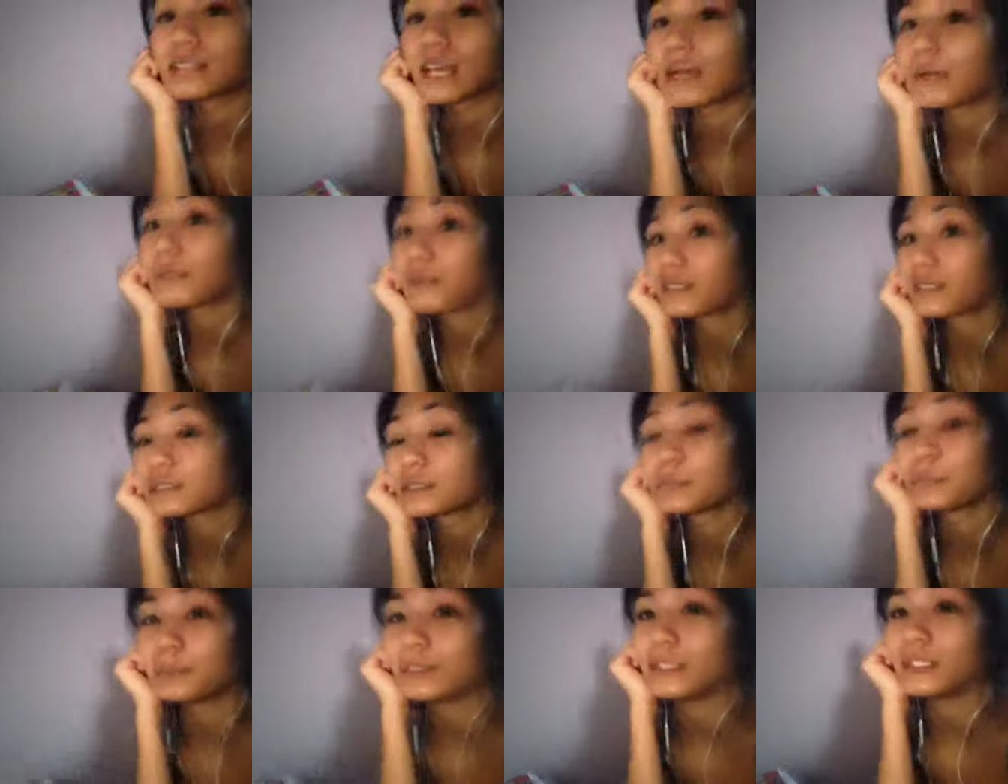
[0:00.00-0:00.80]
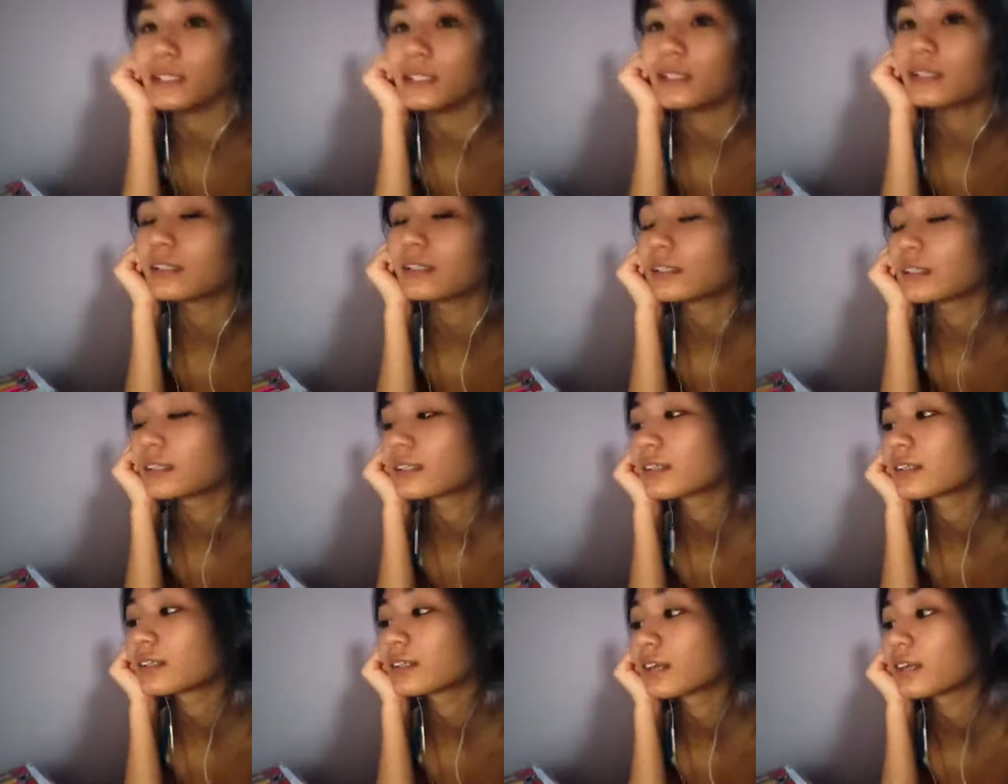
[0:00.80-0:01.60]
I want to beat
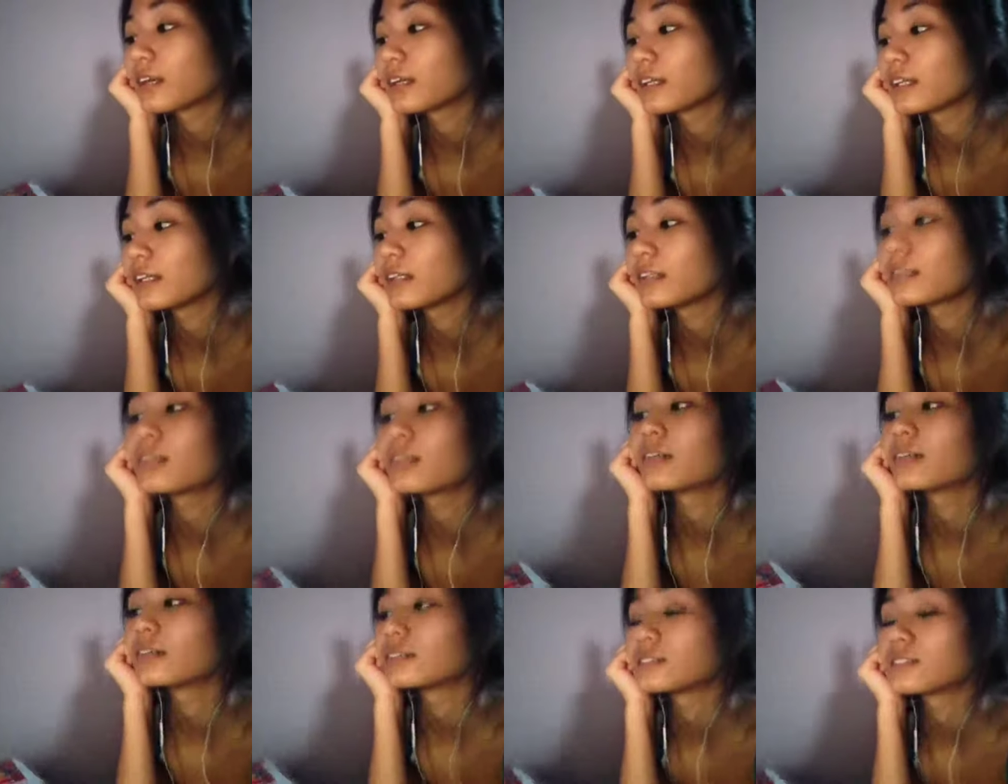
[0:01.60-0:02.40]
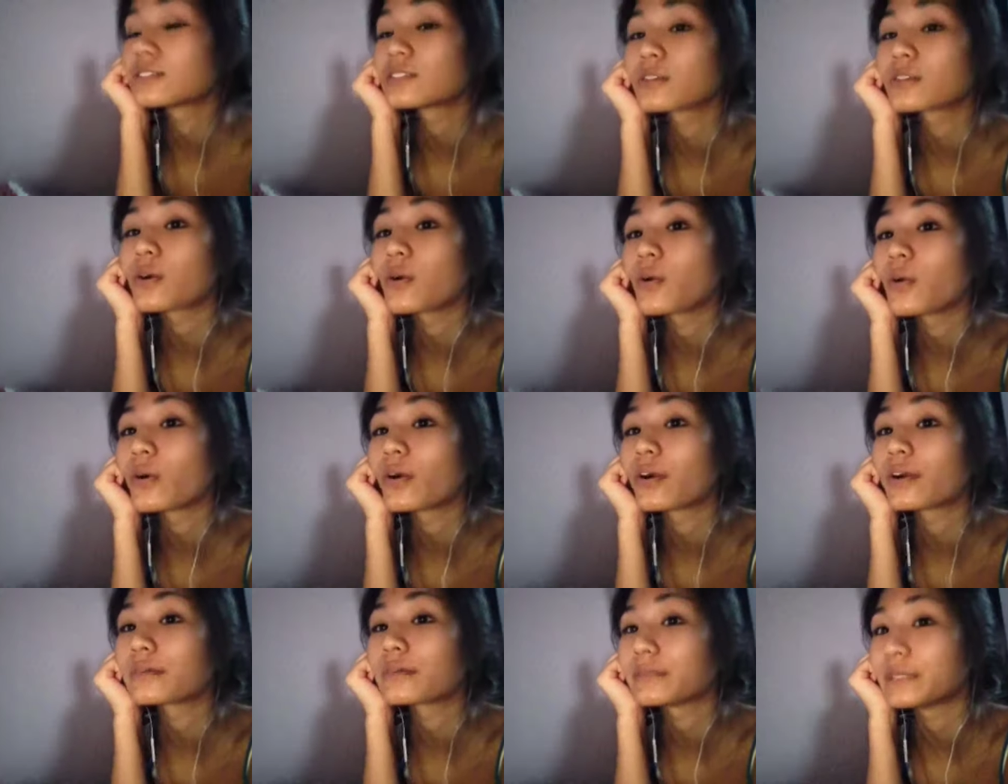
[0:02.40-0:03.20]
Carlito's
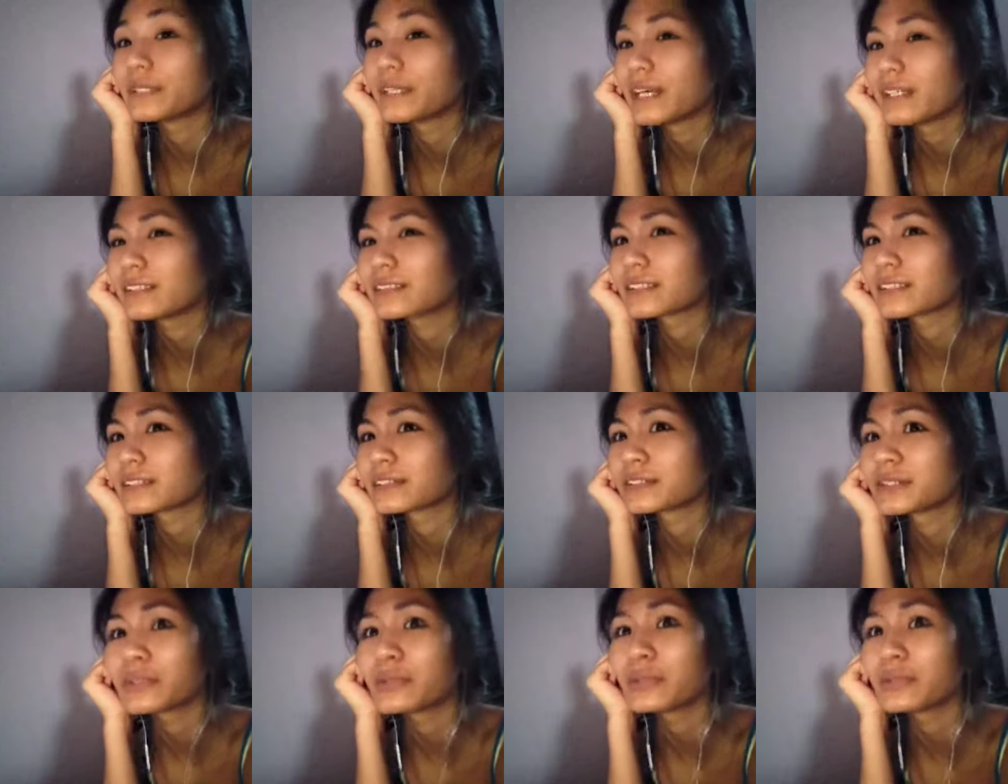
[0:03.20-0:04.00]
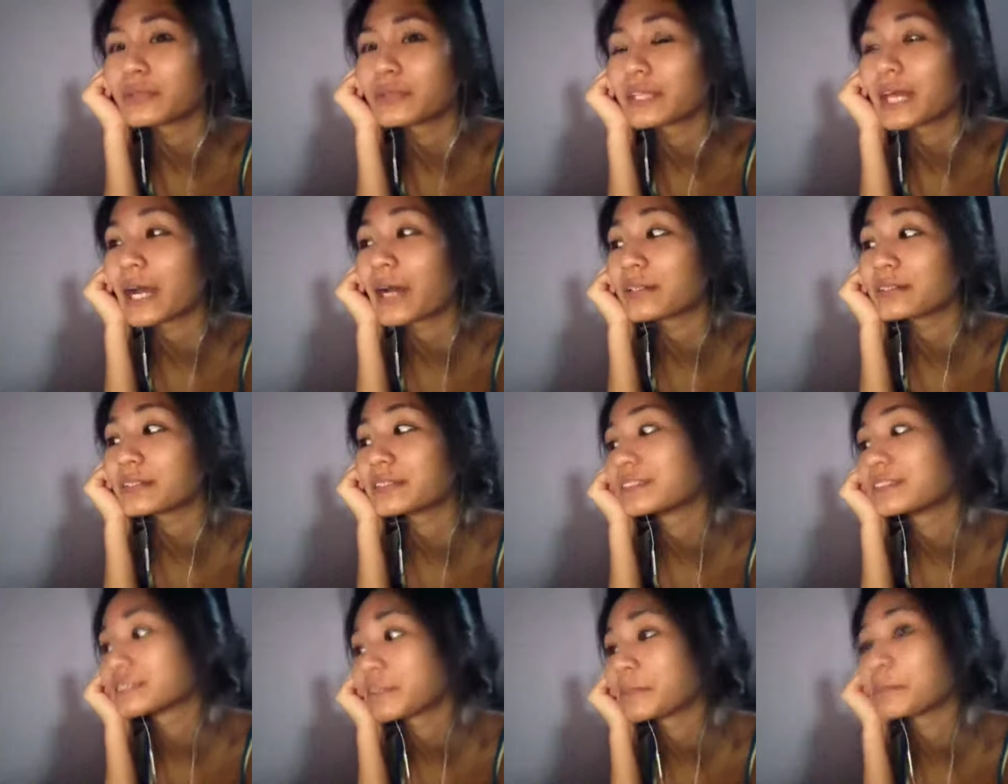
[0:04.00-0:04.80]
score. He has like
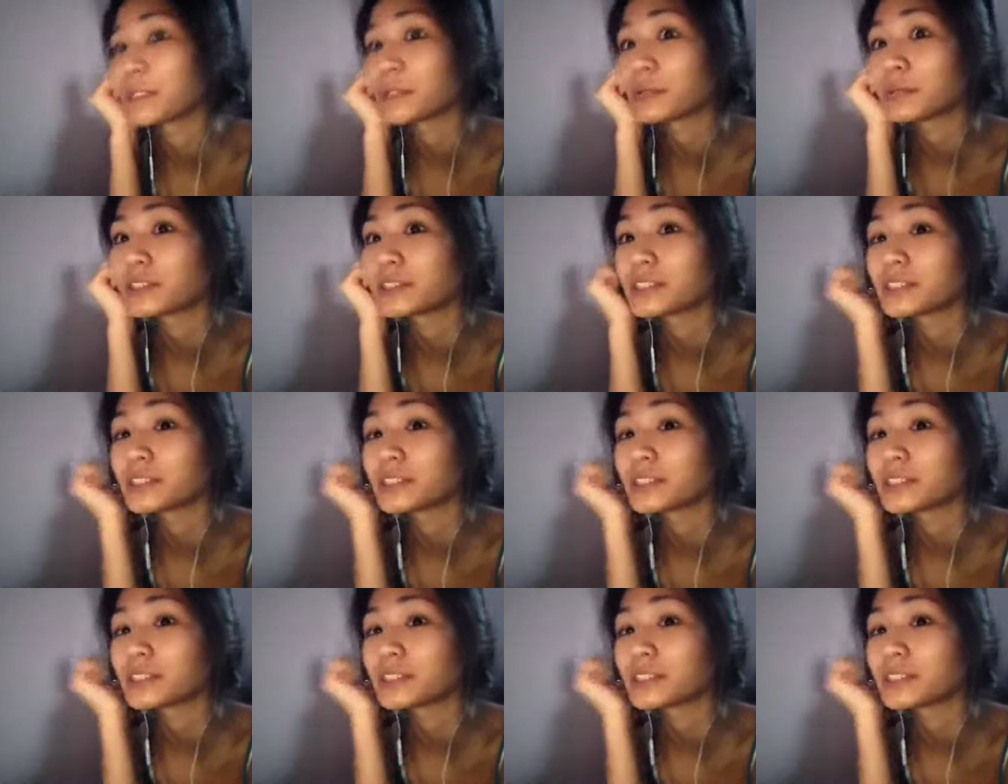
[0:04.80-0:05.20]
2,000 something, which